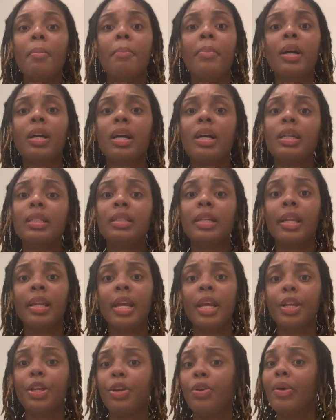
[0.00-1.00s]
because the
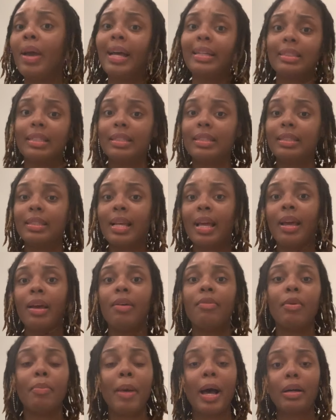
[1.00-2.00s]
NICU has a set
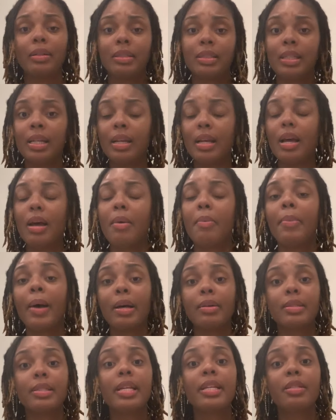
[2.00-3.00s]
of about
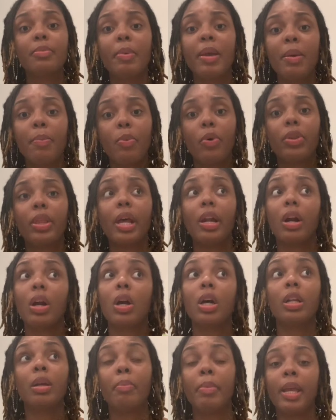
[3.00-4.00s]
about six people that are
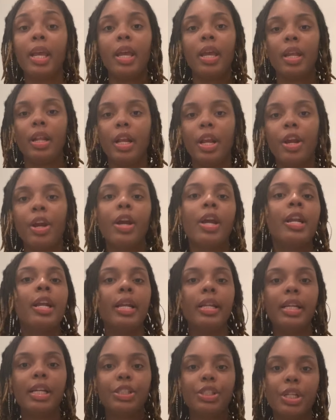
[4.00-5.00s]
going to be in here in
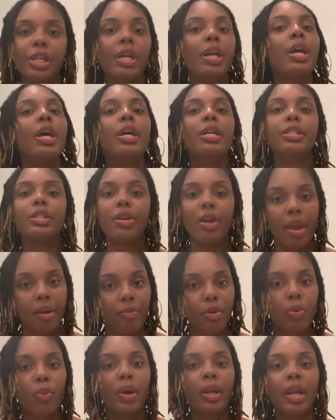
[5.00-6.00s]
addition to
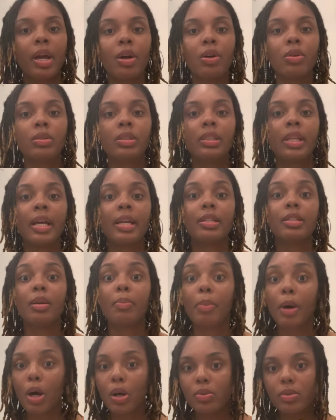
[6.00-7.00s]
everyone else that's
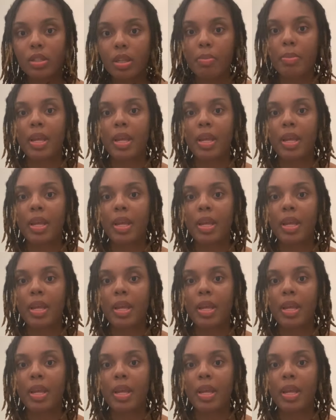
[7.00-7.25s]
supposed to